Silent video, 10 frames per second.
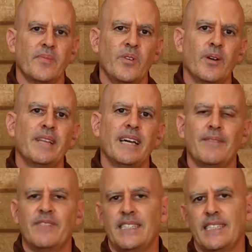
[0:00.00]
Normally
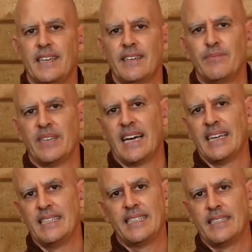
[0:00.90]
I'm vegetarian, but I
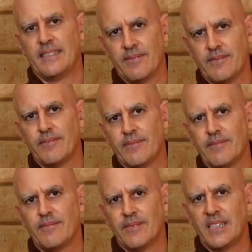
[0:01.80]
eat
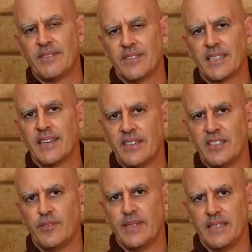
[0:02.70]
whatever's given
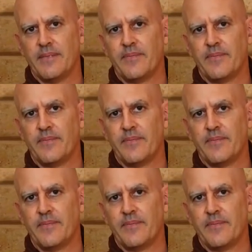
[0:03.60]
to me.